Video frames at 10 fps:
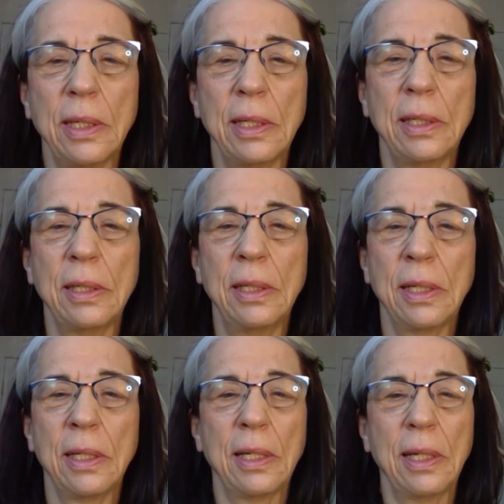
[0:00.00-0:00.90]
in,
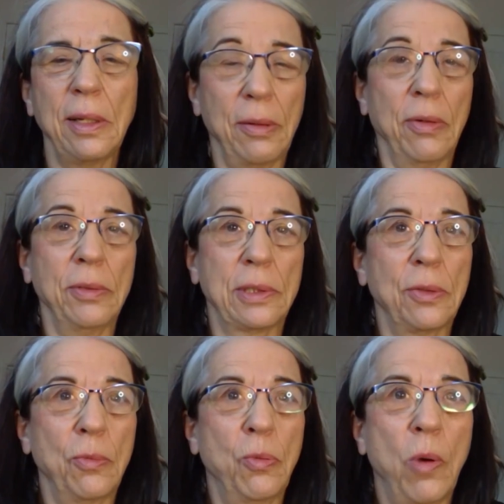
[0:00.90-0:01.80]

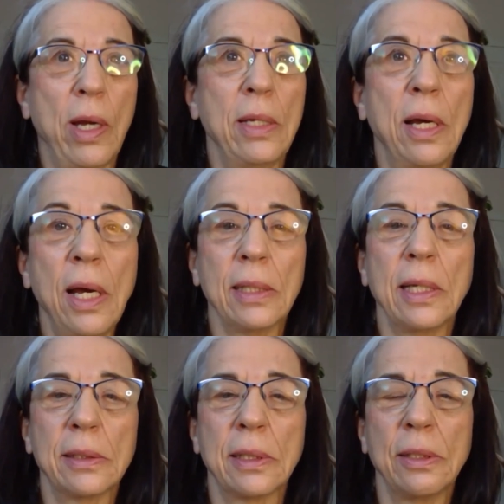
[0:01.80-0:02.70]
so why not
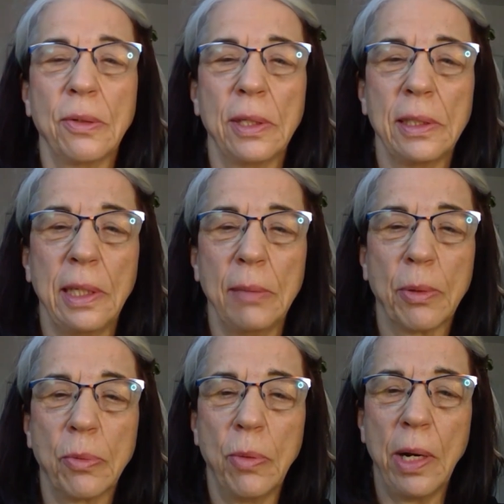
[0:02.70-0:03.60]
get to know it
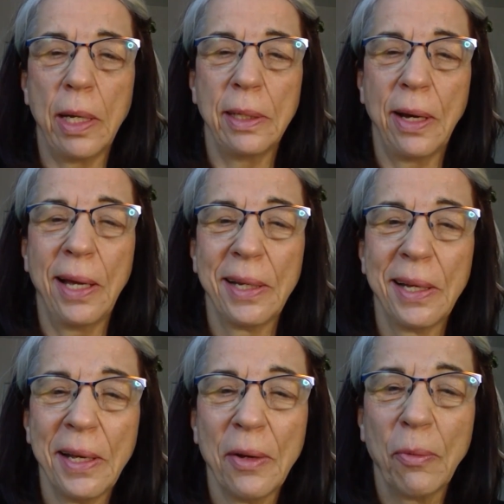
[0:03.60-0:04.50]
deeper? Why not?
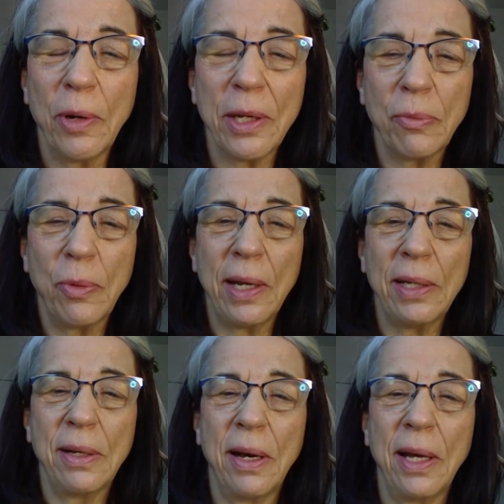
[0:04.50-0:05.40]
Why
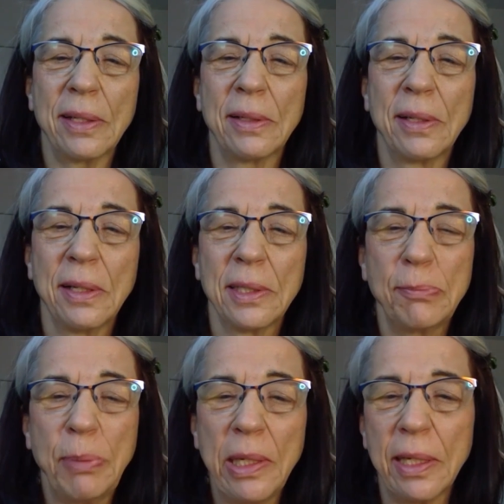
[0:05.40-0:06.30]
not
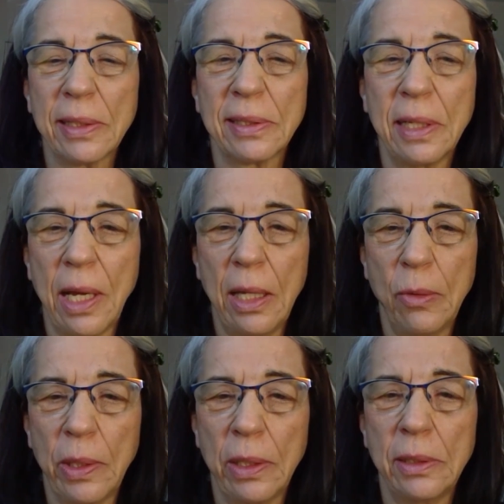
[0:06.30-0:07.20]
speak its
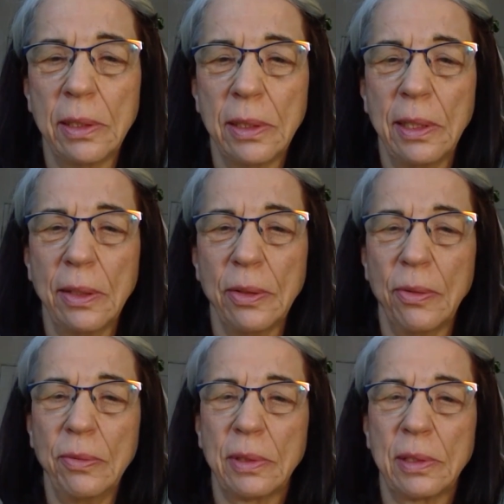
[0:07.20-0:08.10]
language?
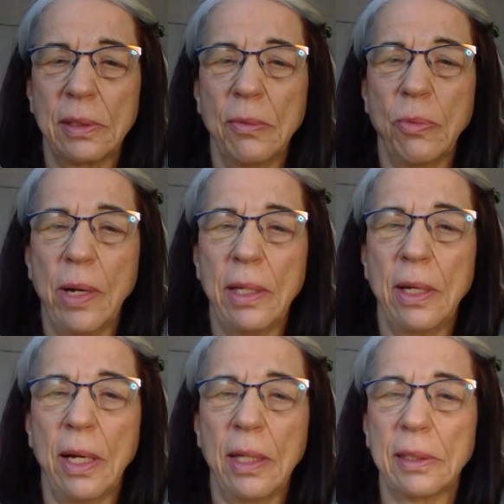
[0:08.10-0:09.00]
Why
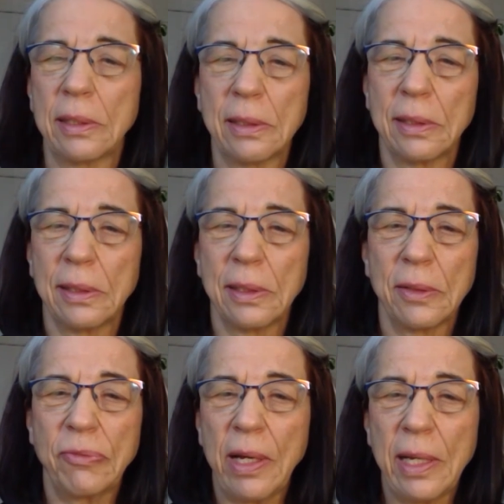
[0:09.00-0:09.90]
not
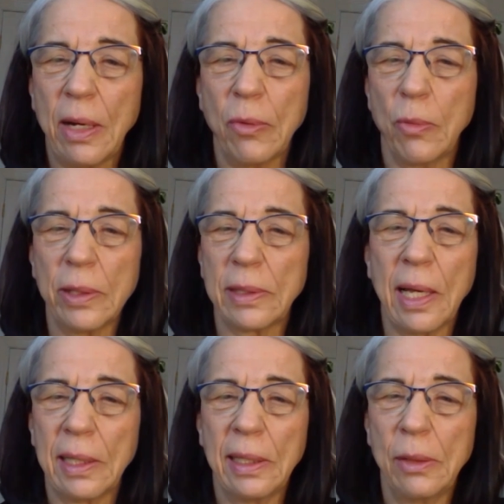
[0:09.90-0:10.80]
find out what
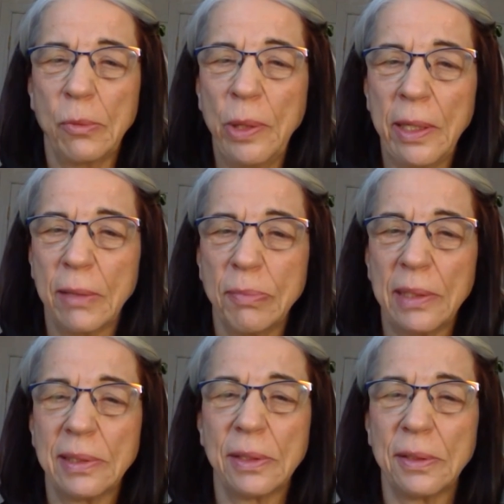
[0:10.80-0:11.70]
that little weak
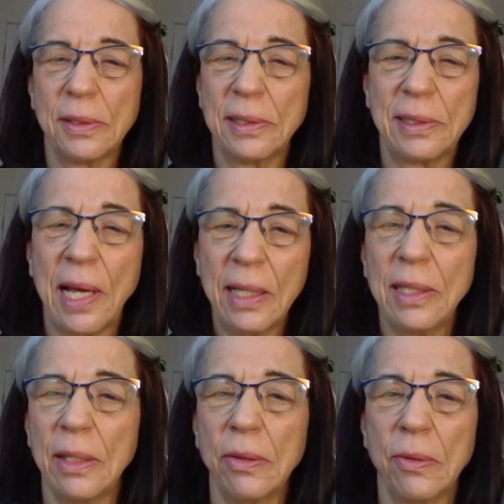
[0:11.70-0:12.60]
muscle is
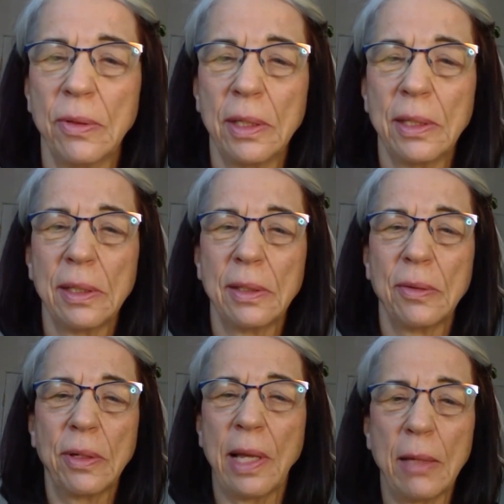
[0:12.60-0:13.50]
telling you, or that